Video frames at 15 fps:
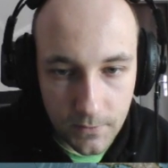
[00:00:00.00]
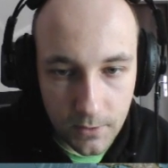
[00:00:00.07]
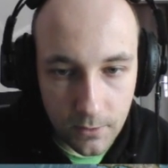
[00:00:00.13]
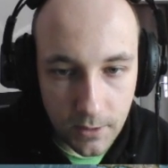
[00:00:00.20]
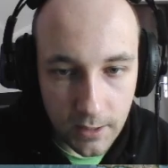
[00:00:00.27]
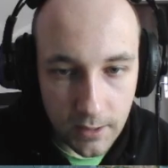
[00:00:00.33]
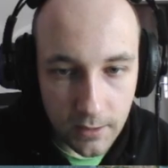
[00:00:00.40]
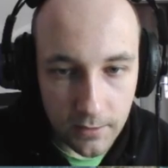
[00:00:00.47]
Look
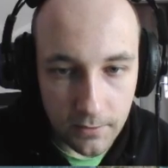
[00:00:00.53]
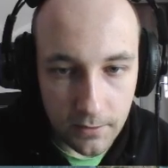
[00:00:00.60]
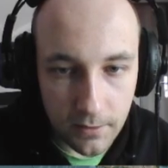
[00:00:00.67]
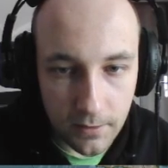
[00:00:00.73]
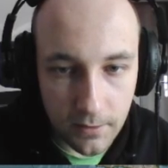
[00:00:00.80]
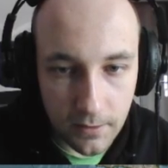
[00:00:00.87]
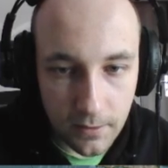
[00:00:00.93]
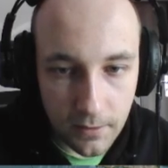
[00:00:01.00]
at that.
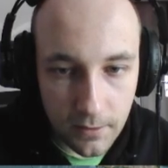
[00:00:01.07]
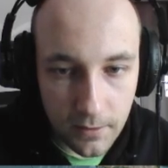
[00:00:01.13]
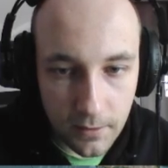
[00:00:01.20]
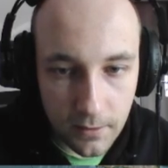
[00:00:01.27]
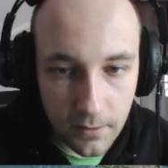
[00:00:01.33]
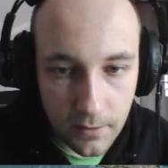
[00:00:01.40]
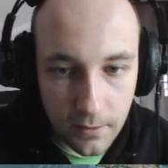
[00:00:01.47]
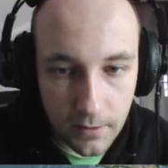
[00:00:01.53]

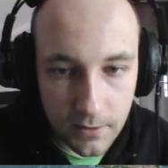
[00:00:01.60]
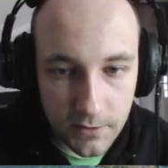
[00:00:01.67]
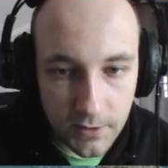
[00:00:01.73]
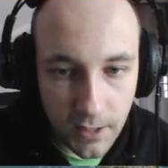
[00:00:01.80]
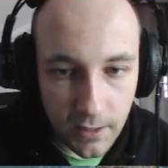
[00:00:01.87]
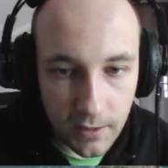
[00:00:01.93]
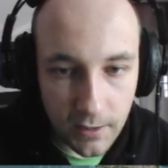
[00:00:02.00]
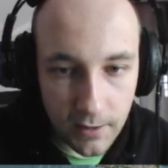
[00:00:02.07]

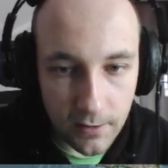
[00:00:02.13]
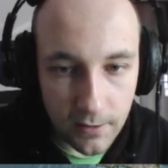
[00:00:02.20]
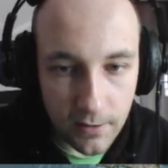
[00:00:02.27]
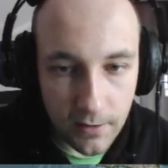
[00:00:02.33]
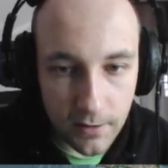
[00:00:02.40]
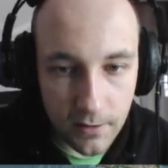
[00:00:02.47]
Stay here.